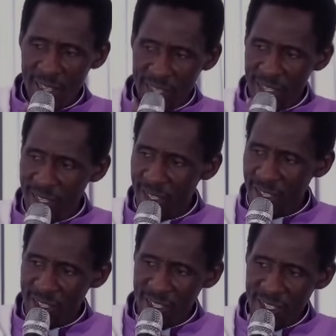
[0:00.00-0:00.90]

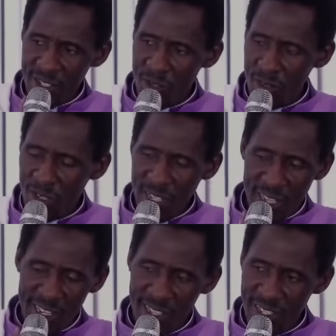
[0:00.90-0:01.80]
he's called,
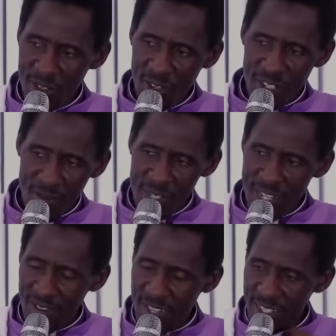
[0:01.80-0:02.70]
uh, he called
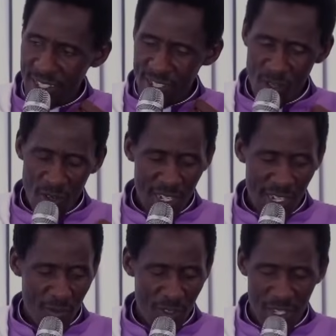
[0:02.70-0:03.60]
himself that is Doctor
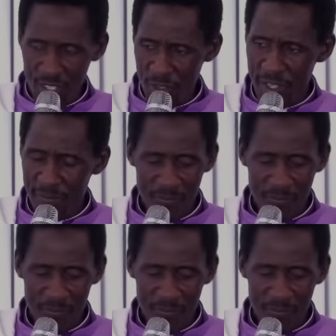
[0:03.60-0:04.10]
Mutishbe.